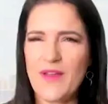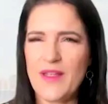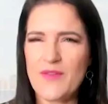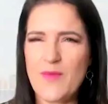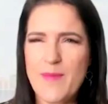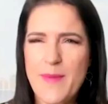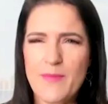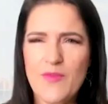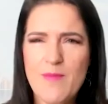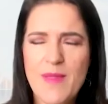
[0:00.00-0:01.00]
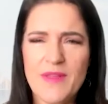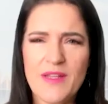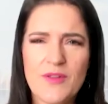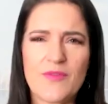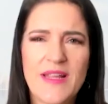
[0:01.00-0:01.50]
if I remember
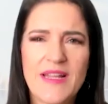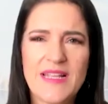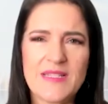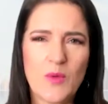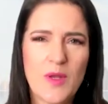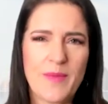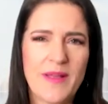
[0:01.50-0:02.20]
that correctly, it's all